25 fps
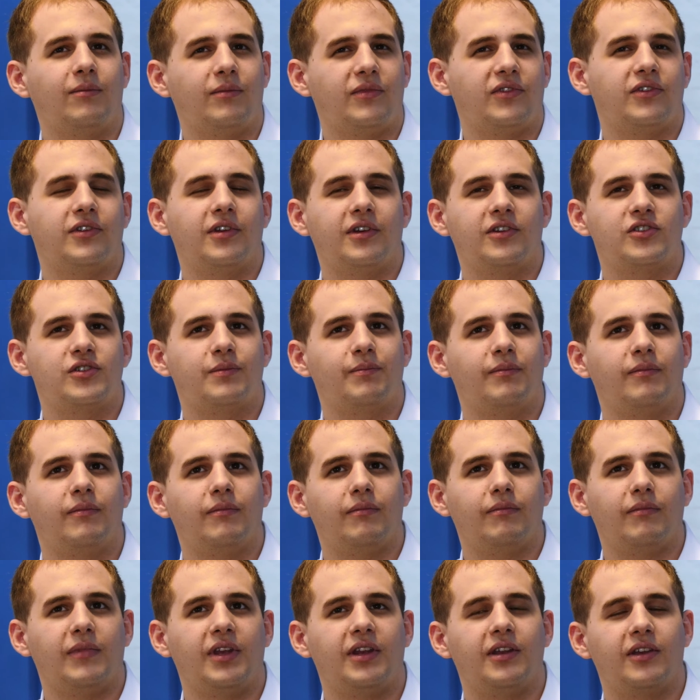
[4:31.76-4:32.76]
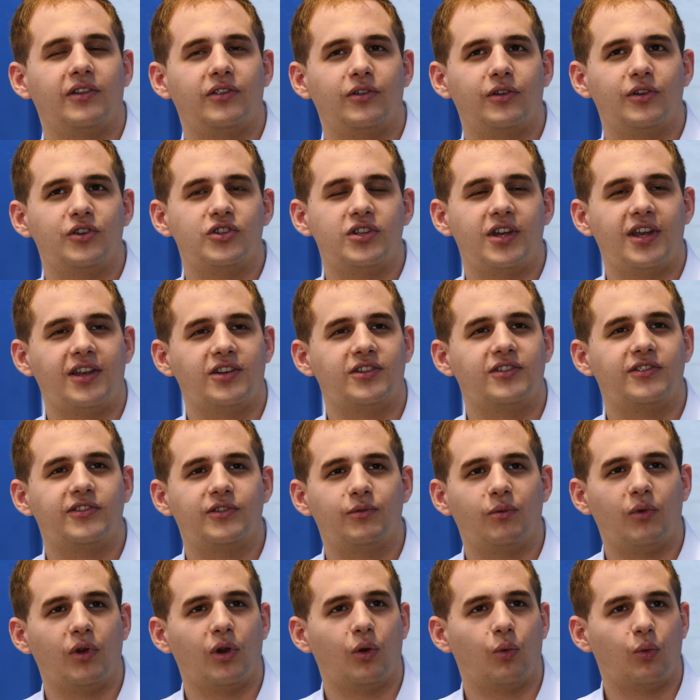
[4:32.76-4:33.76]
such meta search engines
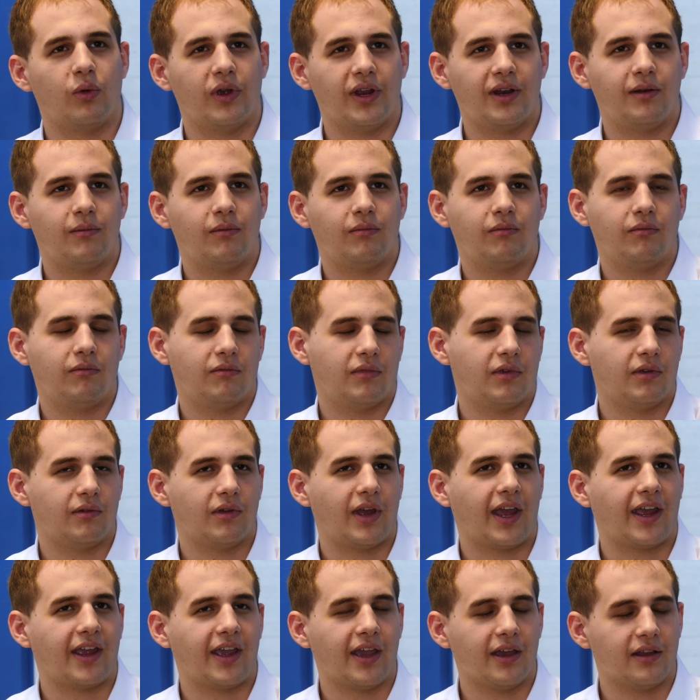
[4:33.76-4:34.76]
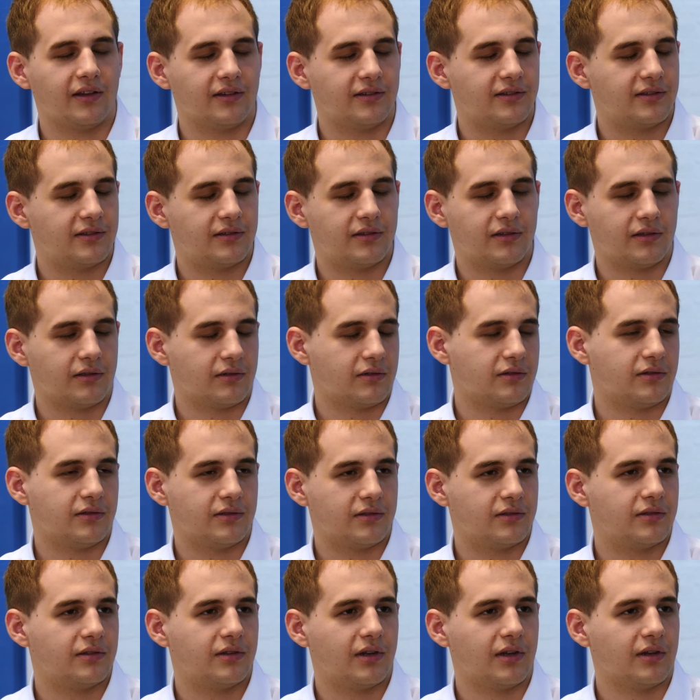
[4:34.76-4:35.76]
will win against
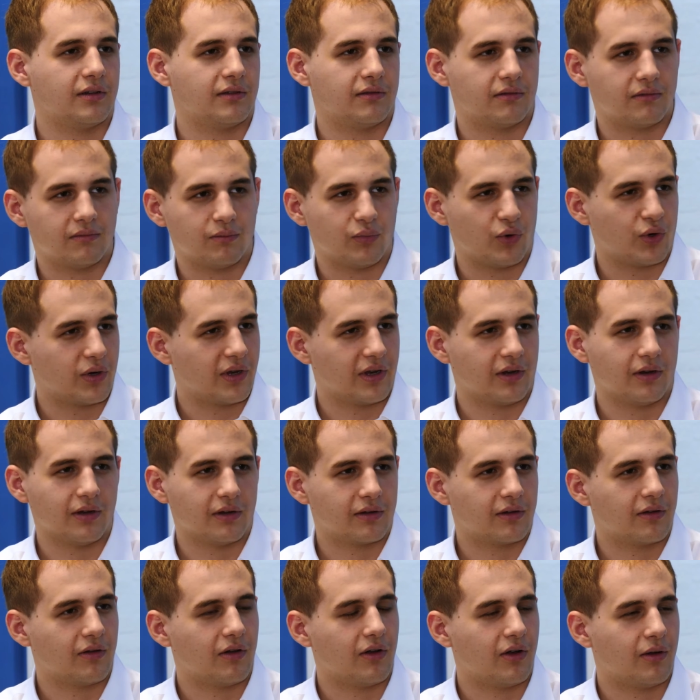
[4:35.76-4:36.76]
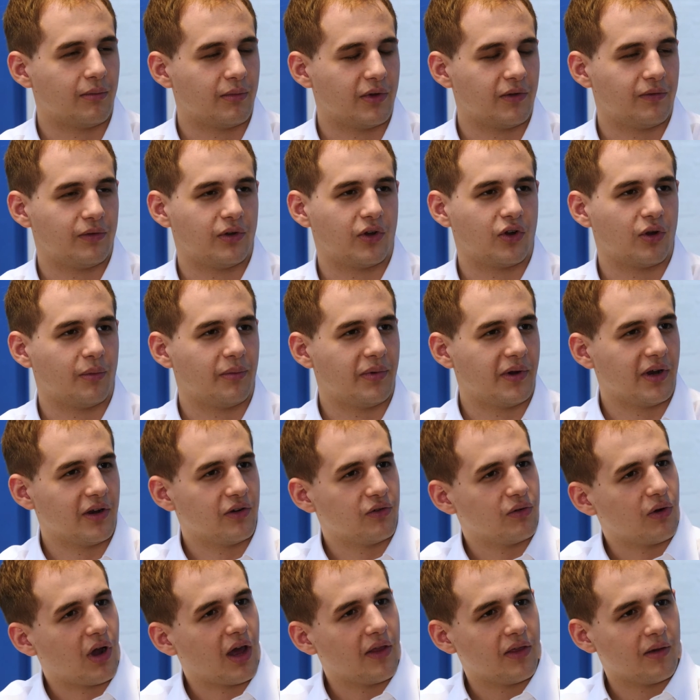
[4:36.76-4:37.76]
just Booking.com if you compare it
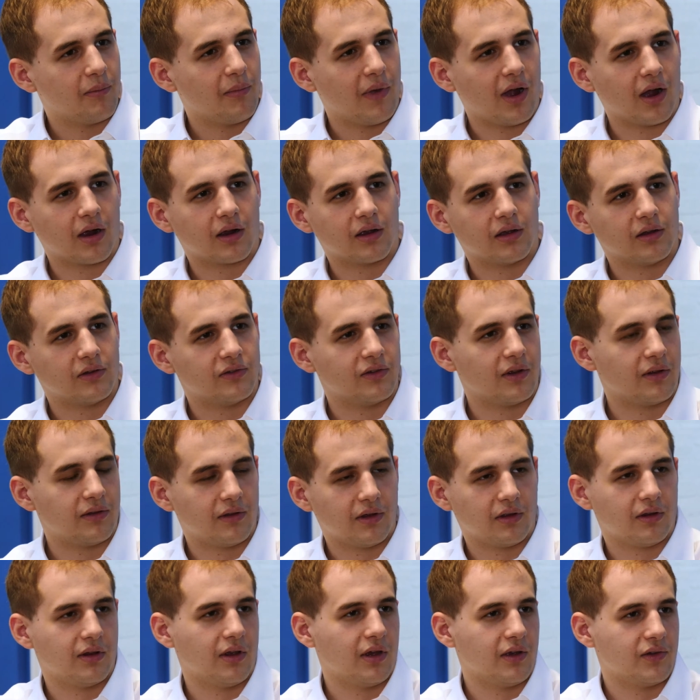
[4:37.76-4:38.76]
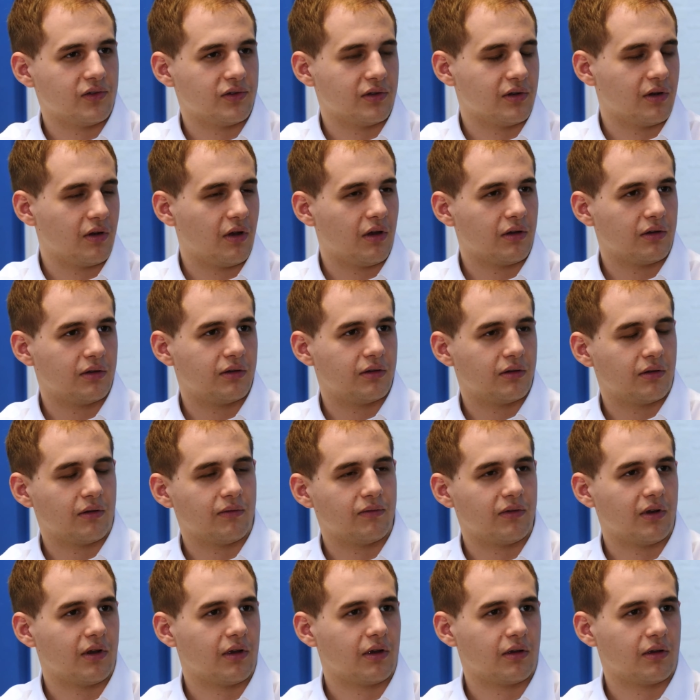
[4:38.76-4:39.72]
to other markets? I think there's a lot of